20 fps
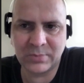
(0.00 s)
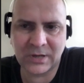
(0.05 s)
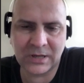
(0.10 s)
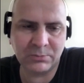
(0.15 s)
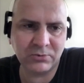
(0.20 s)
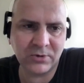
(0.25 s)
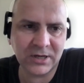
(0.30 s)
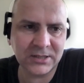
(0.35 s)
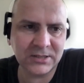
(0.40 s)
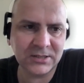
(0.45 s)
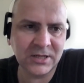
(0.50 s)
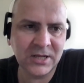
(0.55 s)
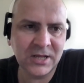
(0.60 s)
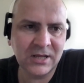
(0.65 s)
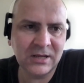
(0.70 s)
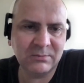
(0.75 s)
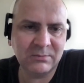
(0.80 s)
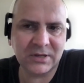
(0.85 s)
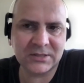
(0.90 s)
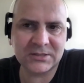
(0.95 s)
pipeline,
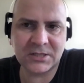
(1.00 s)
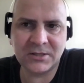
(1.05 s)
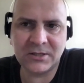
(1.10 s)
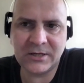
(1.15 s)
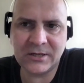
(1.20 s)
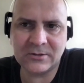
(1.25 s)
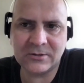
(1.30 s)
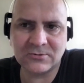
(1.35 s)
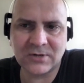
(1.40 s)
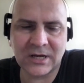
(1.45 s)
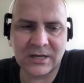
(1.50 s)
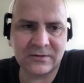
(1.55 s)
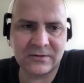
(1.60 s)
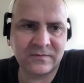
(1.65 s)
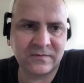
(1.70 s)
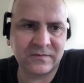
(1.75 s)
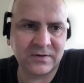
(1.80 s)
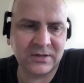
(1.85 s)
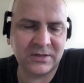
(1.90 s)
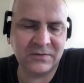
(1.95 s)
but in real
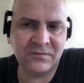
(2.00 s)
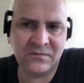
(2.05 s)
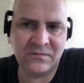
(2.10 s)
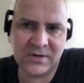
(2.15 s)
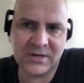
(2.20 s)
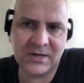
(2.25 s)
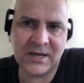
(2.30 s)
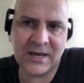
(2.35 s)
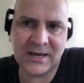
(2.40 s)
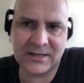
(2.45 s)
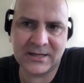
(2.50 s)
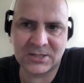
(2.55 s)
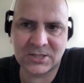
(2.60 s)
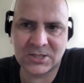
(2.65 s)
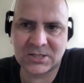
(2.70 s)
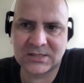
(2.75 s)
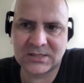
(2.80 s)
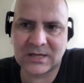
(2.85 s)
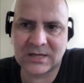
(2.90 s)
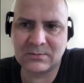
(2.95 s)
life, if we add
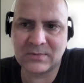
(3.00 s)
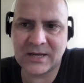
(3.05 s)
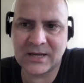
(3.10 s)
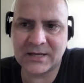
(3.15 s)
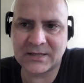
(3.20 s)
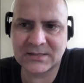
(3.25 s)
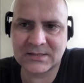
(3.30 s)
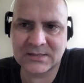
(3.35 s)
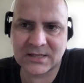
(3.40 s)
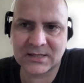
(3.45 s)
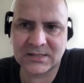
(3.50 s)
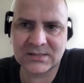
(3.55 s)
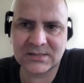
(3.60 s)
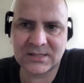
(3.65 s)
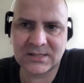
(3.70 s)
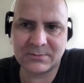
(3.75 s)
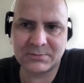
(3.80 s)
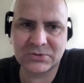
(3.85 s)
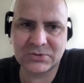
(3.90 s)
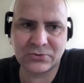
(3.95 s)
some extra
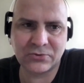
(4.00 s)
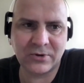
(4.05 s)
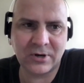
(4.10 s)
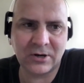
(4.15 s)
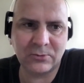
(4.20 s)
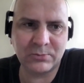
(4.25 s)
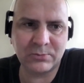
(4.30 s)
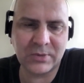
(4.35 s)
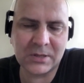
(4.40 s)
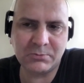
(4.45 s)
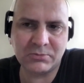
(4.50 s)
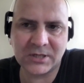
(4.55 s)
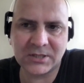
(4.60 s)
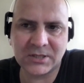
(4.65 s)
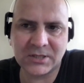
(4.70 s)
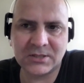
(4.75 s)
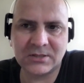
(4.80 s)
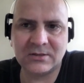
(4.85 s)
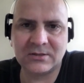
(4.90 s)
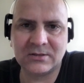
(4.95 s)
steps to our
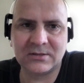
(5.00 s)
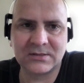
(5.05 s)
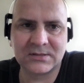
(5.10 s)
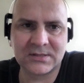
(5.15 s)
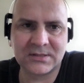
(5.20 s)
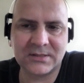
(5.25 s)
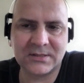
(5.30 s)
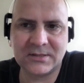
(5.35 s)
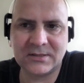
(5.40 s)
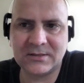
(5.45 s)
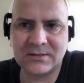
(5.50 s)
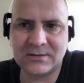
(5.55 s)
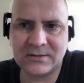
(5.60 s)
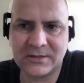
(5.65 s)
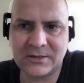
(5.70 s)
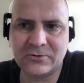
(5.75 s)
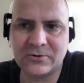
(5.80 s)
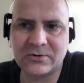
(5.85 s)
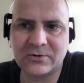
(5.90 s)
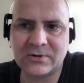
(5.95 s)
pipeline, the
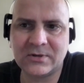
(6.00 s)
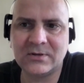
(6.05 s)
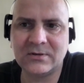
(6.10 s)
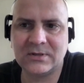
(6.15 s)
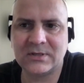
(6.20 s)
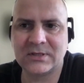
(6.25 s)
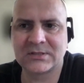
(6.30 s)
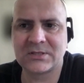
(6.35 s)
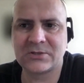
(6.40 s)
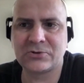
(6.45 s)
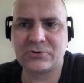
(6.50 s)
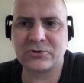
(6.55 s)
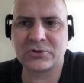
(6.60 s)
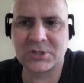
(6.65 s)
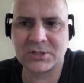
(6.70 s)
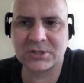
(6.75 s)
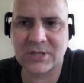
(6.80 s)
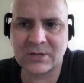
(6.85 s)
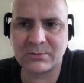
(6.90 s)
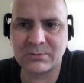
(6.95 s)
real
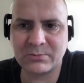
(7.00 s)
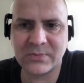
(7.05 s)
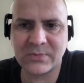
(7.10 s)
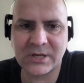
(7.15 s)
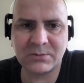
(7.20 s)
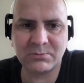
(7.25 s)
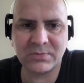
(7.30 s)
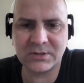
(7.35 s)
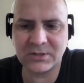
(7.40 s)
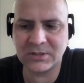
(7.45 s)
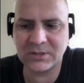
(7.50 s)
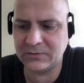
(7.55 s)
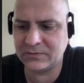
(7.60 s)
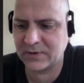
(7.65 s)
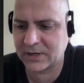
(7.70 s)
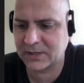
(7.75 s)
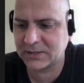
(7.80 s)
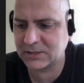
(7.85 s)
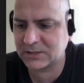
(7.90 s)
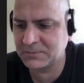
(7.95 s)
execution time may be
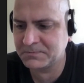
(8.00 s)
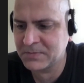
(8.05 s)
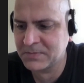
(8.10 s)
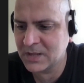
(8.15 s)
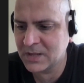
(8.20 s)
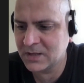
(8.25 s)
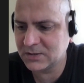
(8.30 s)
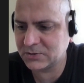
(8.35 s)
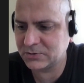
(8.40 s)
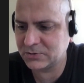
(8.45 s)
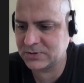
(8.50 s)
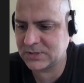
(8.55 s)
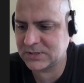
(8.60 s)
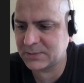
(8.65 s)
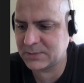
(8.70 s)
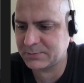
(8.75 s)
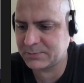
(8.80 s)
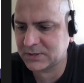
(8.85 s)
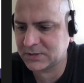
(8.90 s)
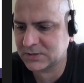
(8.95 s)
different. So it
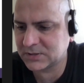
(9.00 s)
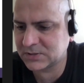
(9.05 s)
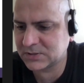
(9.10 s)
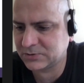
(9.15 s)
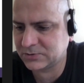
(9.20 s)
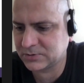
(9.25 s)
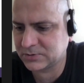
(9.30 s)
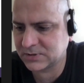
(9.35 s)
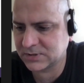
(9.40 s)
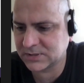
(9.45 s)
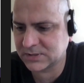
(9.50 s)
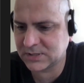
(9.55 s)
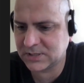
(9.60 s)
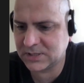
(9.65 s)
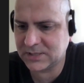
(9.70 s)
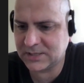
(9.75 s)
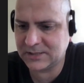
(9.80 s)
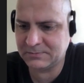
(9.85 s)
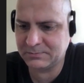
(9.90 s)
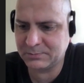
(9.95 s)
depends on
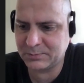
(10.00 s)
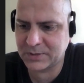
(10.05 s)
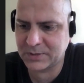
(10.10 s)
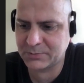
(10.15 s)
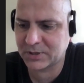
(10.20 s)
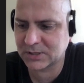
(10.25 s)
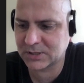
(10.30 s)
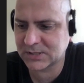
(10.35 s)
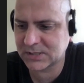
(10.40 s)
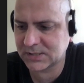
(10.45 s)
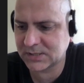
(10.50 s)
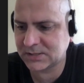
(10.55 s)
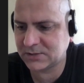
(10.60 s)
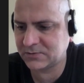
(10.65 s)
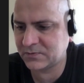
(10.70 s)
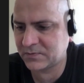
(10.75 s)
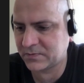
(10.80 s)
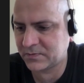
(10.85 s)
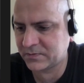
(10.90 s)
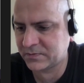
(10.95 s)
the
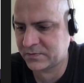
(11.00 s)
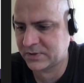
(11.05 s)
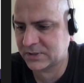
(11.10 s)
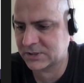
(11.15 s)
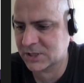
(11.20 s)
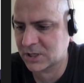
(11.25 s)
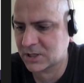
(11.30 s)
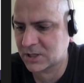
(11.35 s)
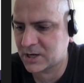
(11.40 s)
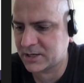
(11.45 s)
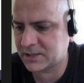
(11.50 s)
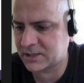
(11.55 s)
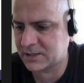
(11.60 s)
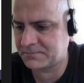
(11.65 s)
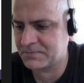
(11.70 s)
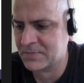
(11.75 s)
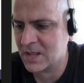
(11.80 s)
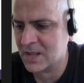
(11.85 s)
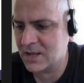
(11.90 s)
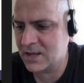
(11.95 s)
preprocessing
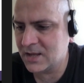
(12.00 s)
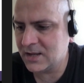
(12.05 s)
functionality.